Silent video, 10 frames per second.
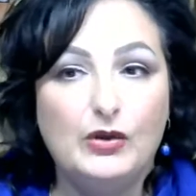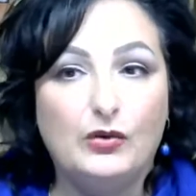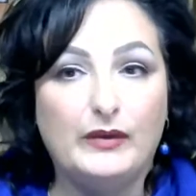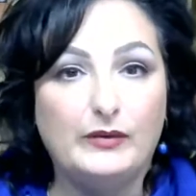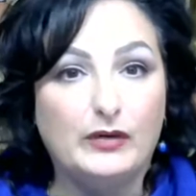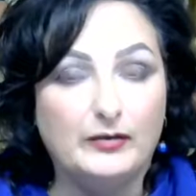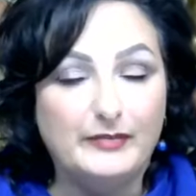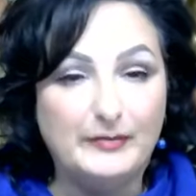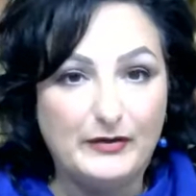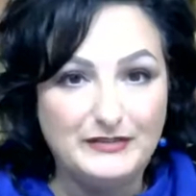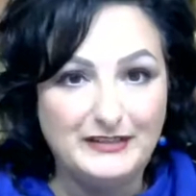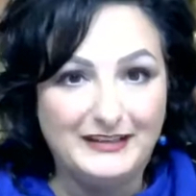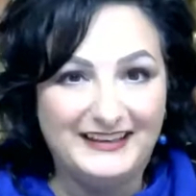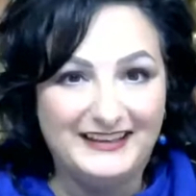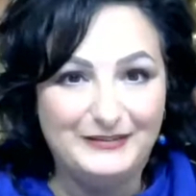We will be posting
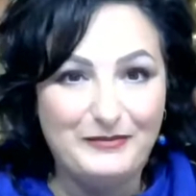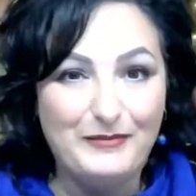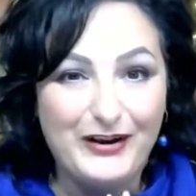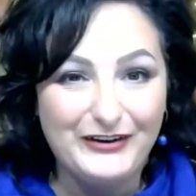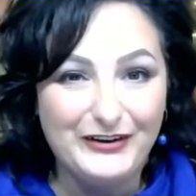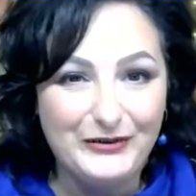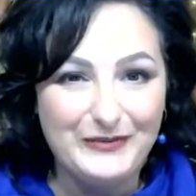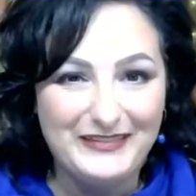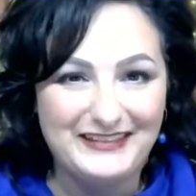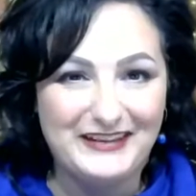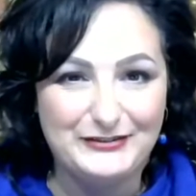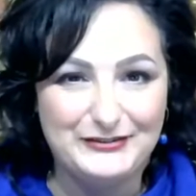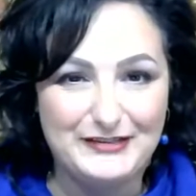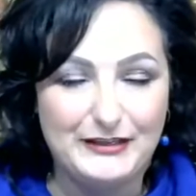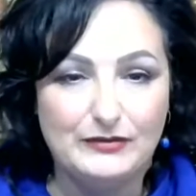again tomorrow with another
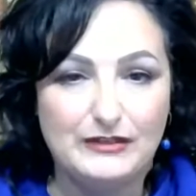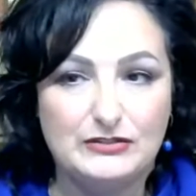secret.